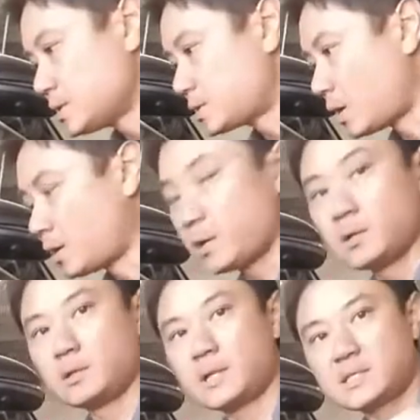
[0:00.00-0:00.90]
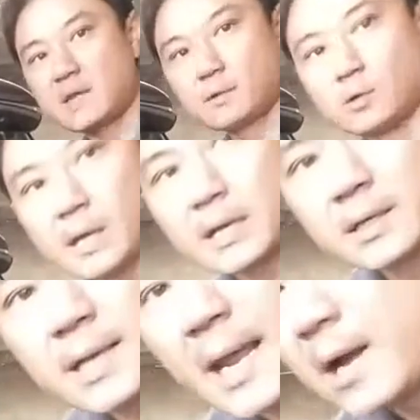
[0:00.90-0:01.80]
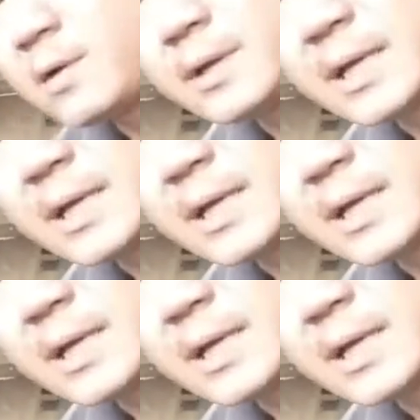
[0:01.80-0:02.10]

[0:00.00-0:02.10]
So let's have a look at it now.